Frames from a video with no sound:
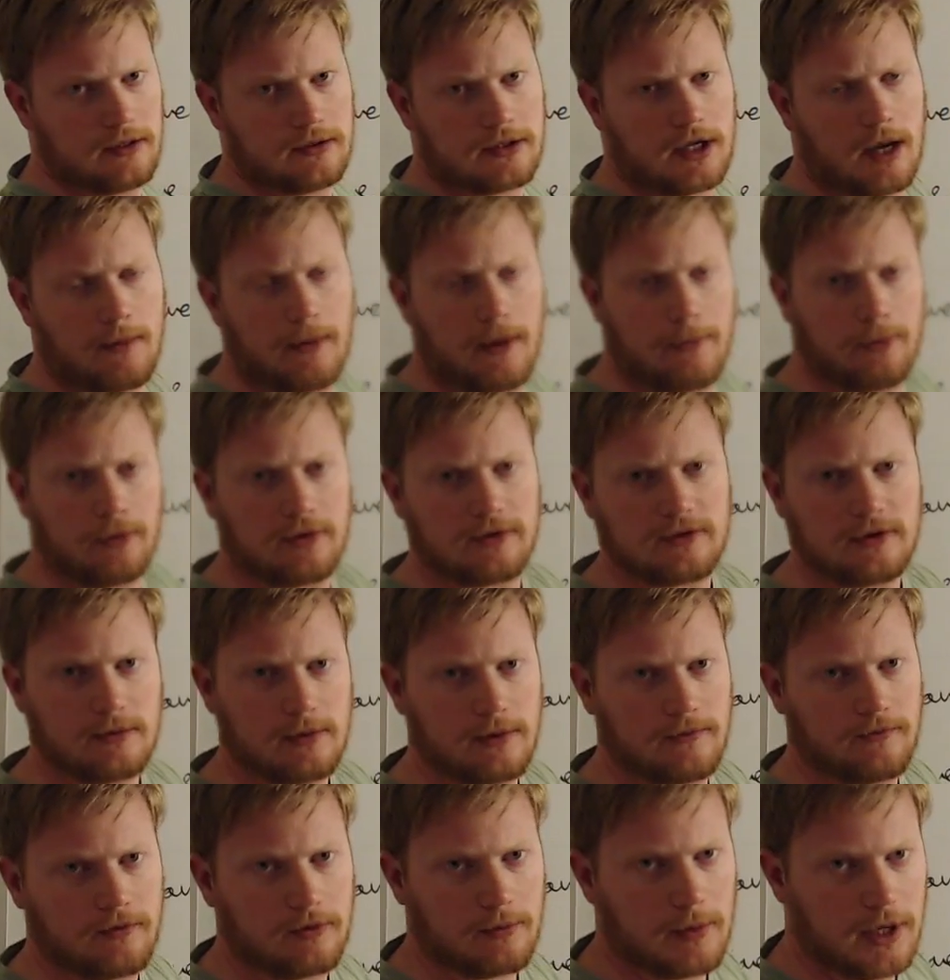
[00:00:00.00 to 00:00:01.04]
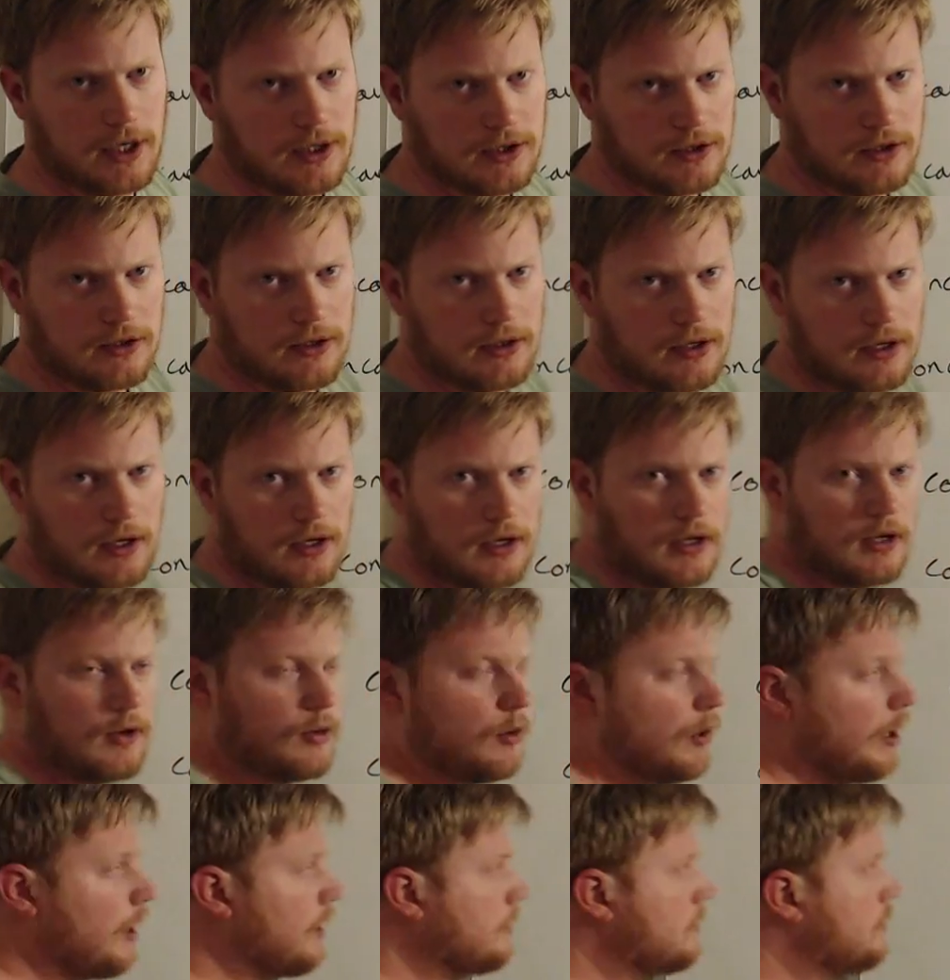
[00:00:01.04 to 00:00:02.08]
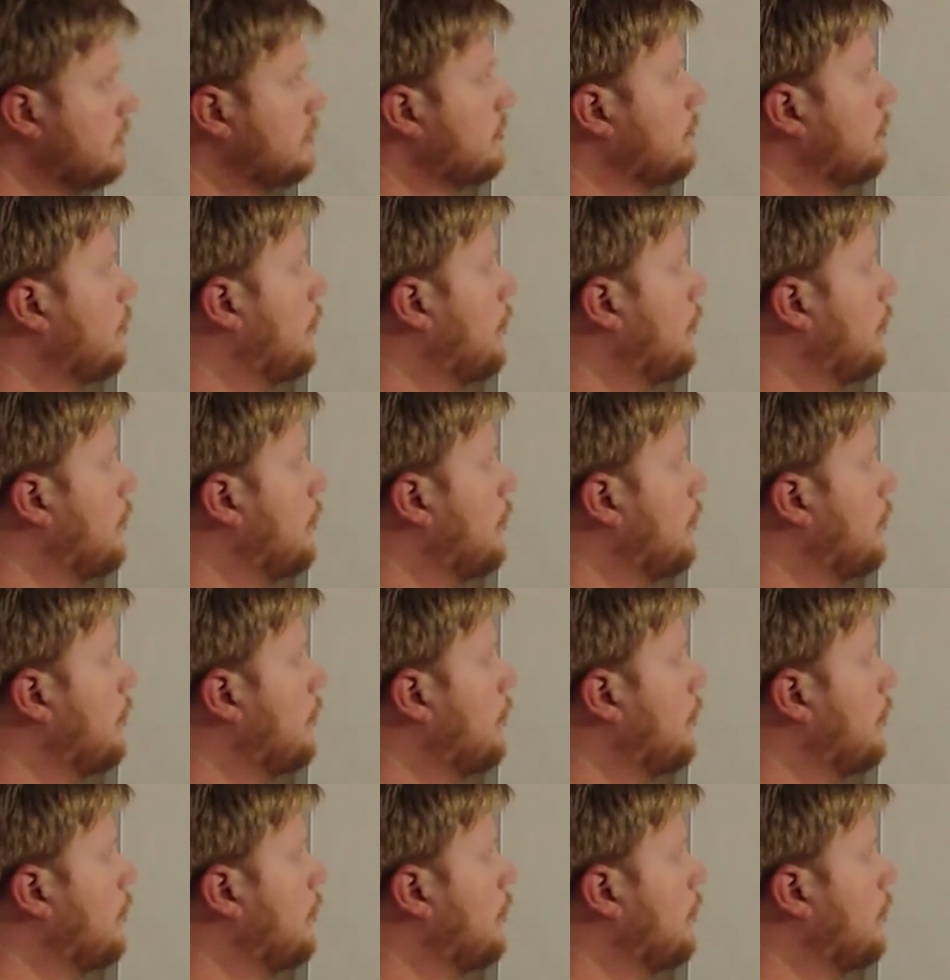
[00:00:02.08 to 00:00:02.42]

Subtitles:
come up with some information or answer some